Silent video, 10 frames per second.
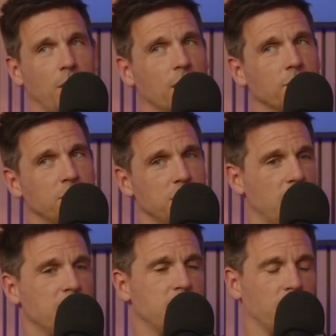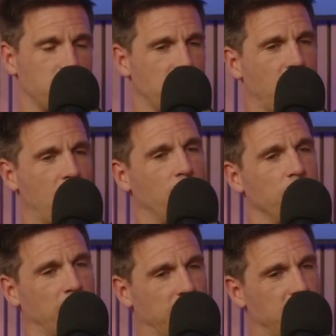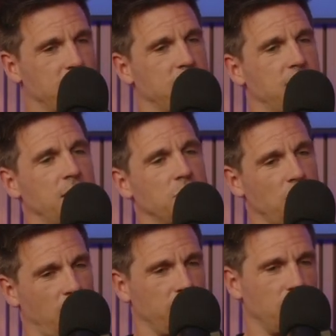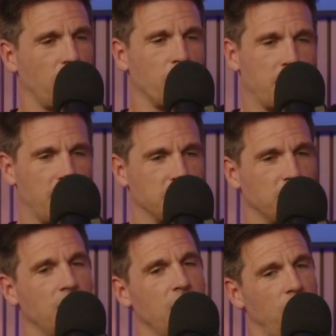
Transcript: part of today's HealthTech Hour with my guest today, Sharlene Lopez,